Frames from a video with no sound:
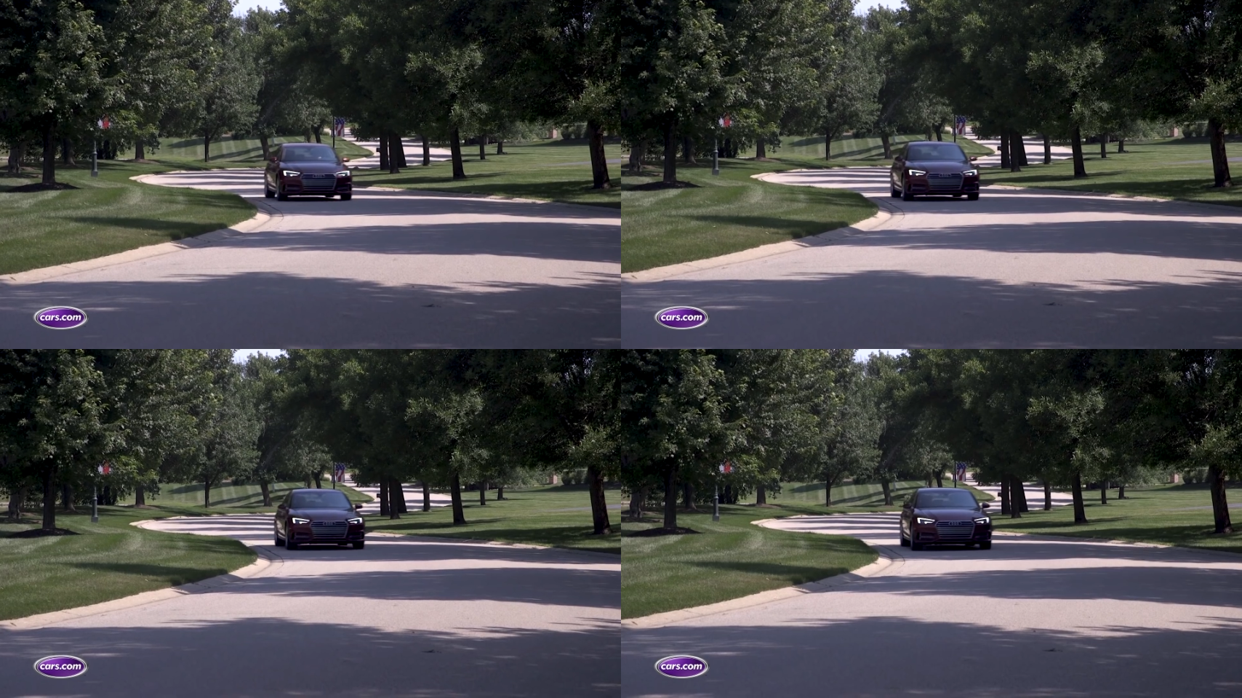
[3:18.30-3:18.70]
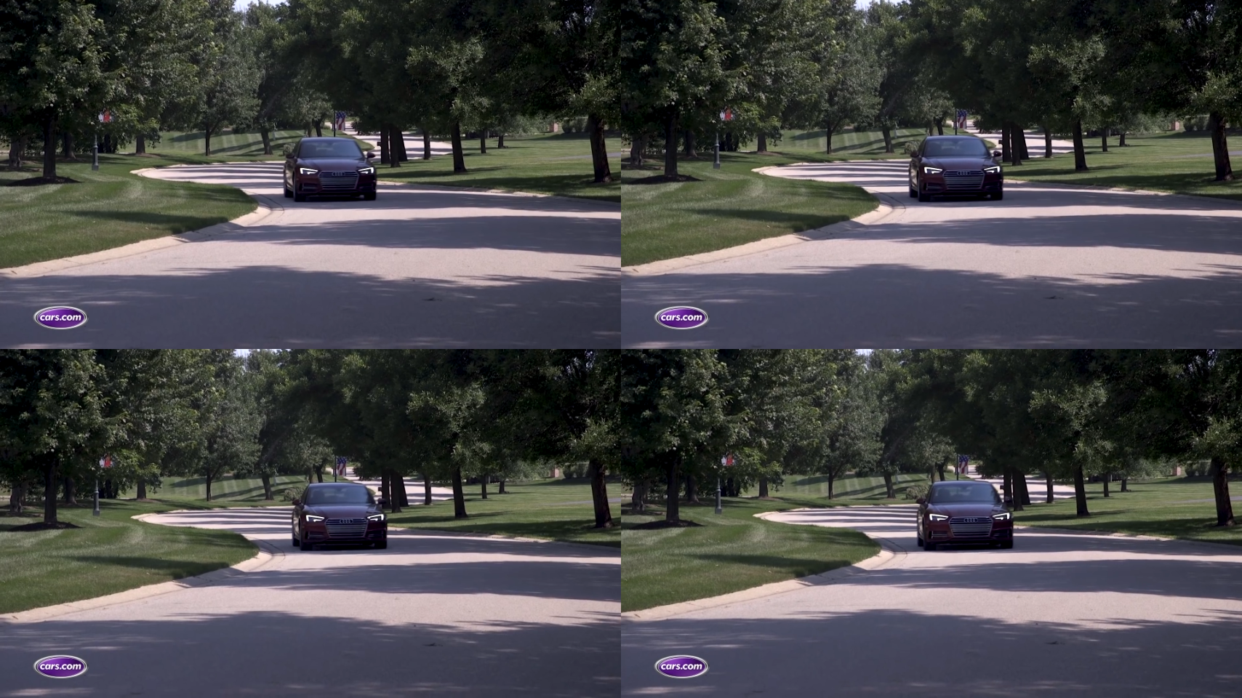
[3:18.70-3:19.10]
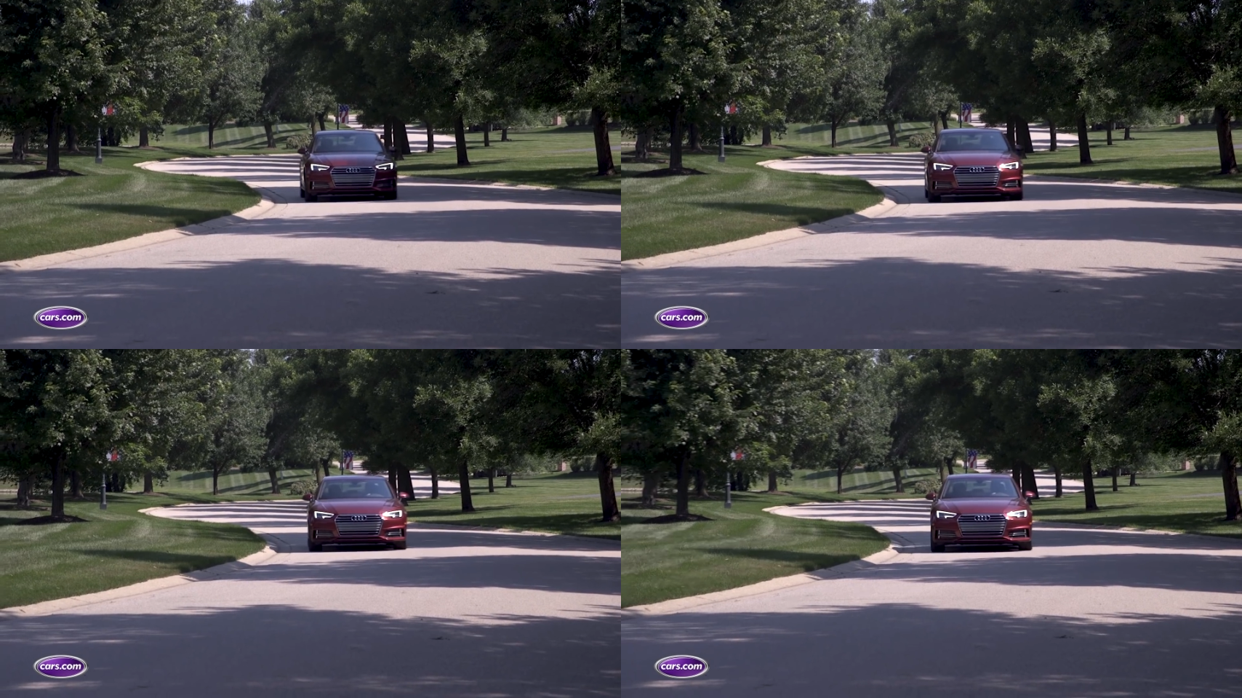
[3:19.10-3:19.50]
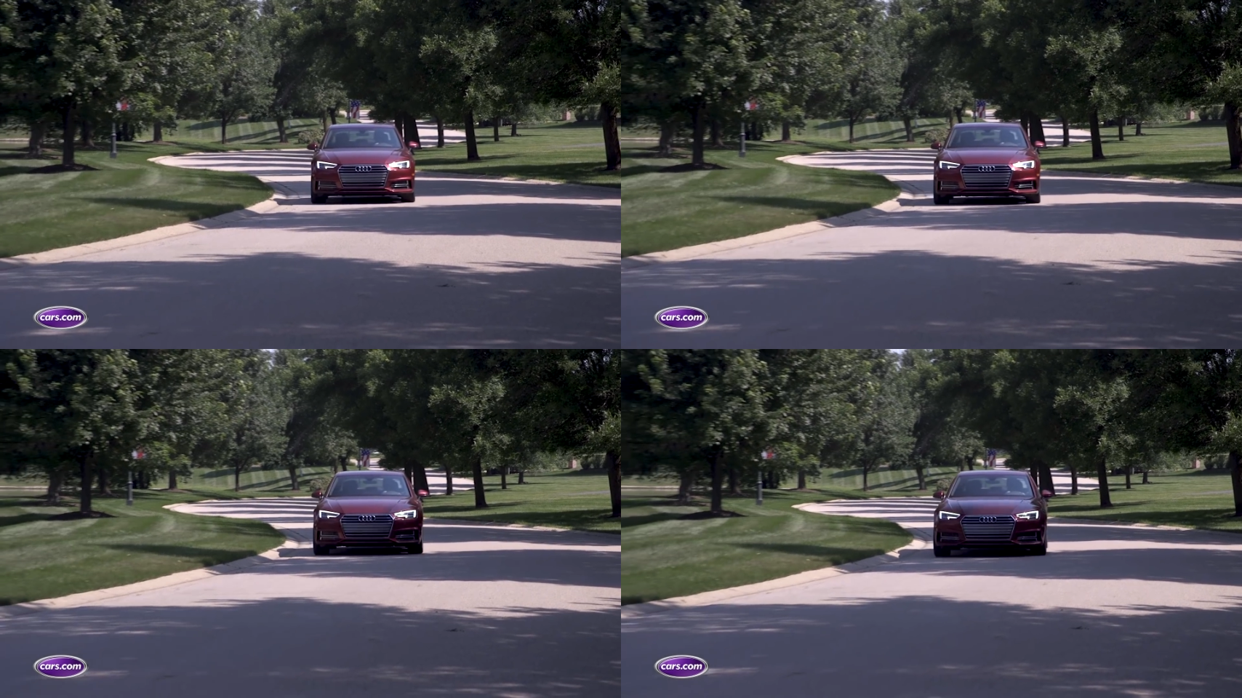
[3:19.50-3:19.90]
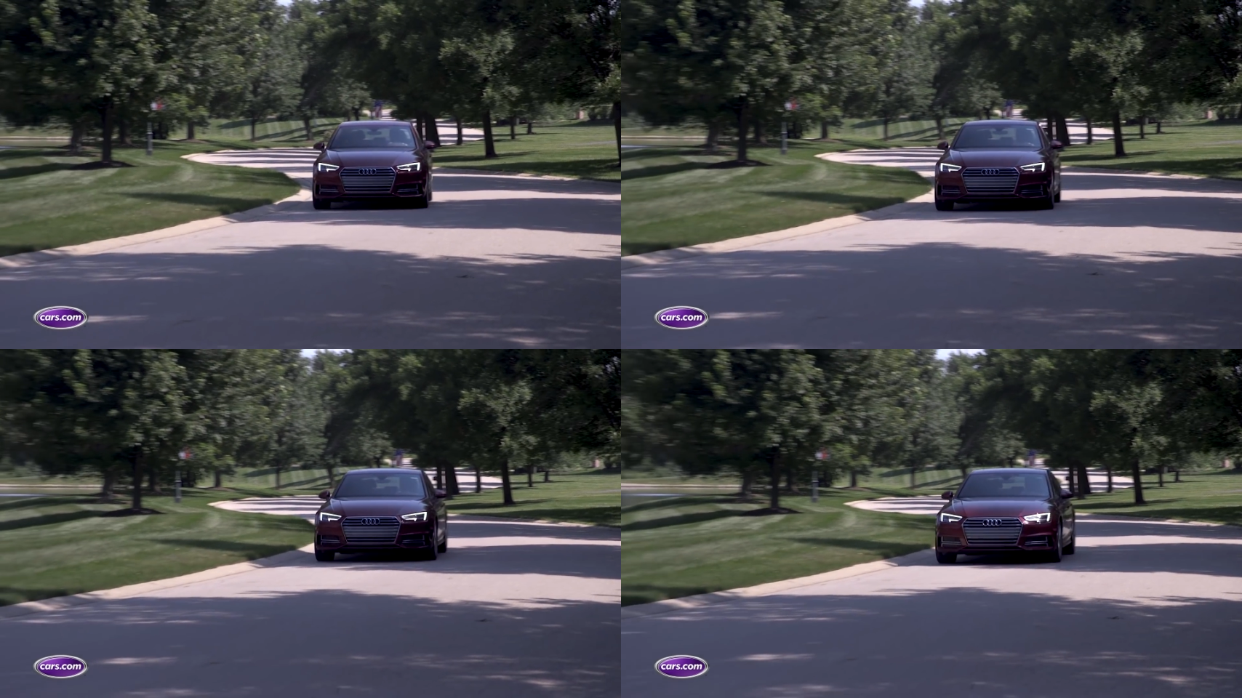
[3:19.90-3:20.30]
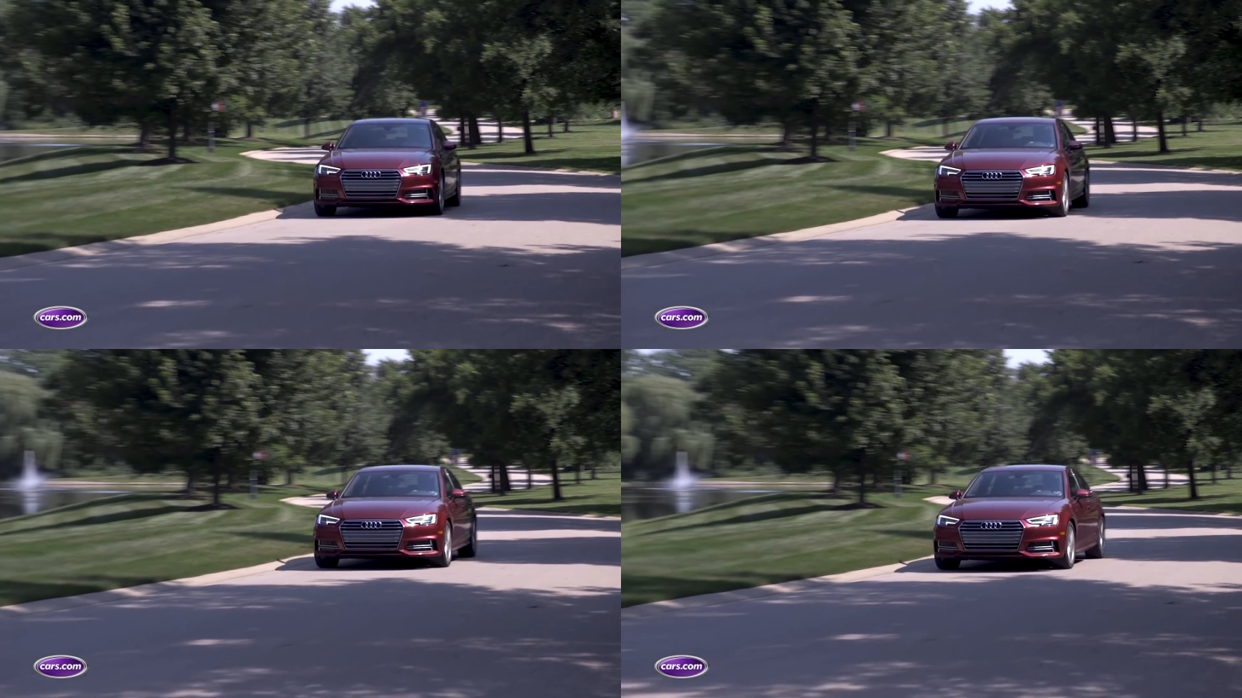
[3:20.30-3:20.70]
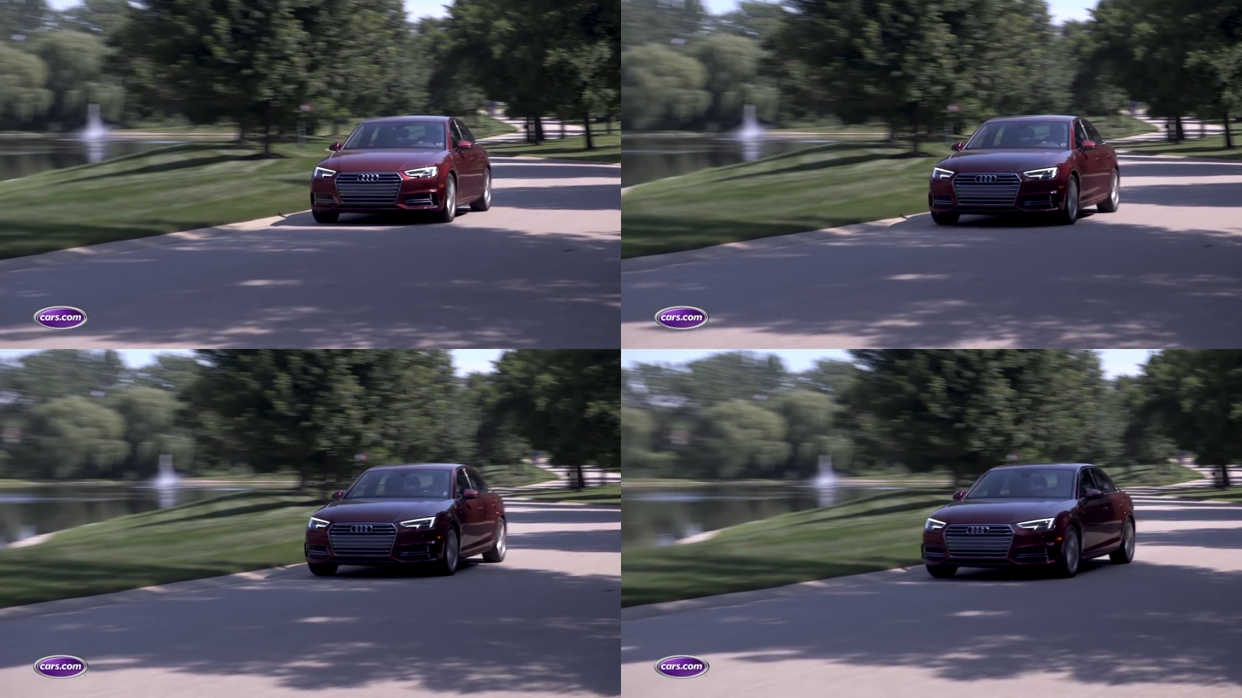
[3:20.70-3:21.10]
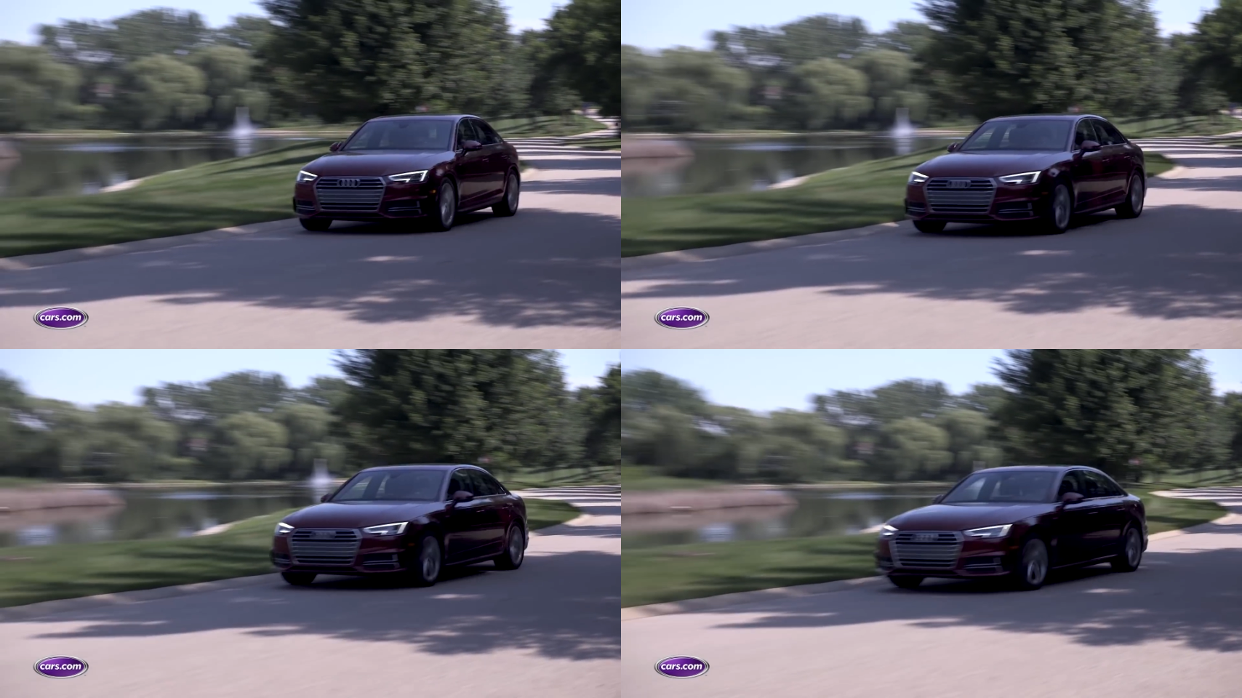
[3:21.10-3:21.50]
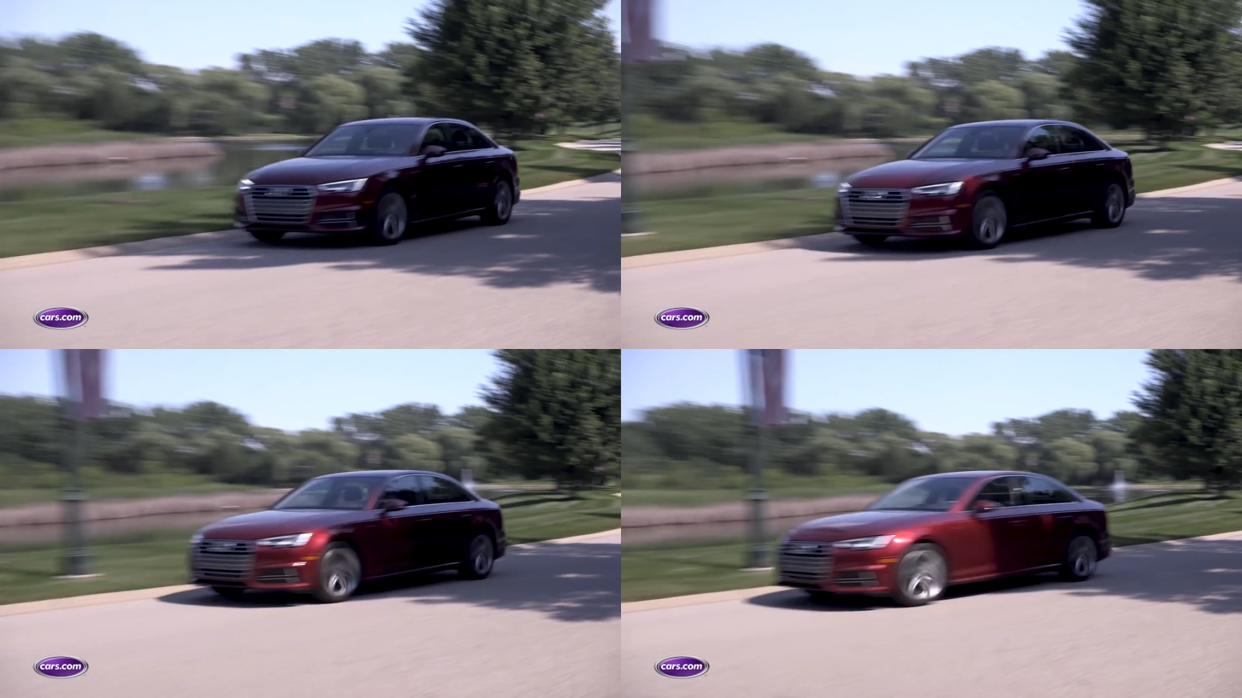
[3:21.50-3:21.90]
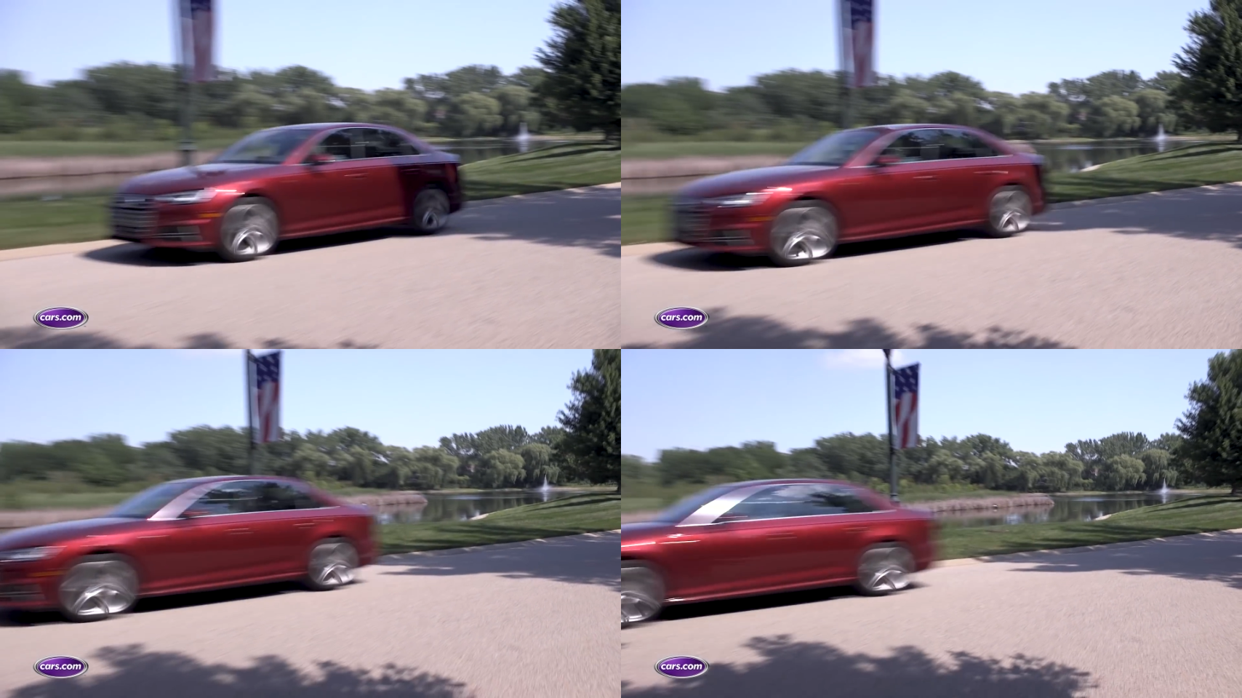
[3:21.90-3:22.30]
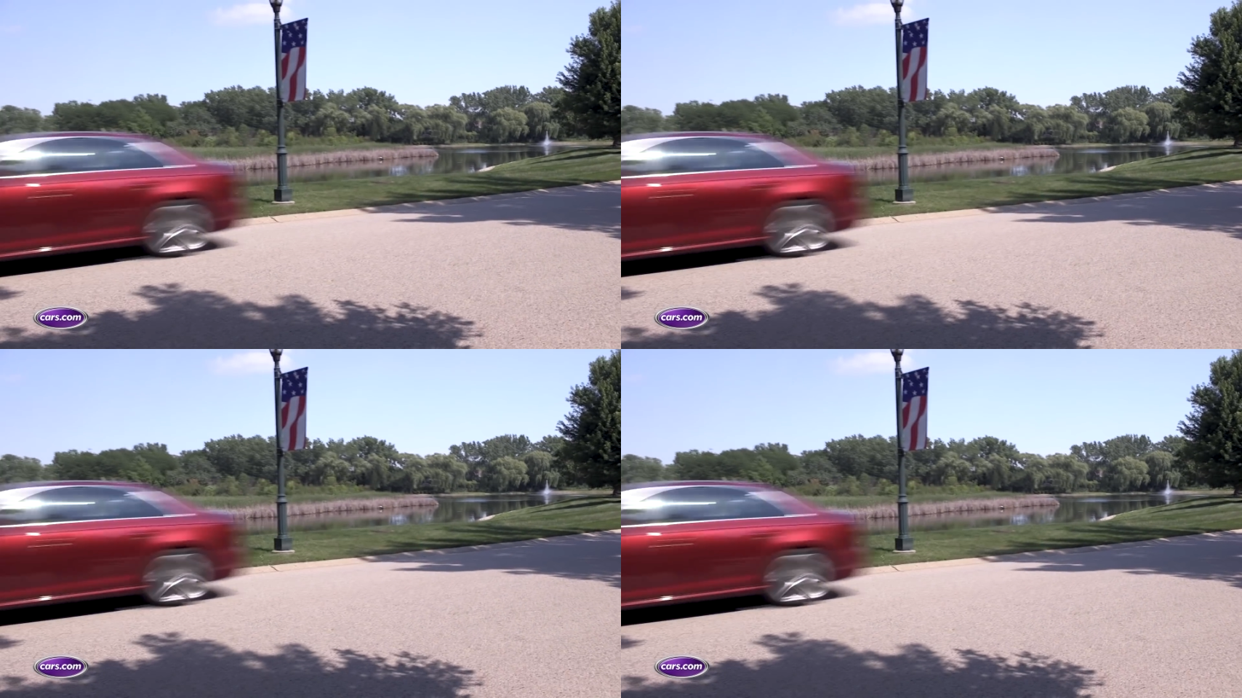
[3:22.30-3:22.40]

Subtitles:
(no speaker visible)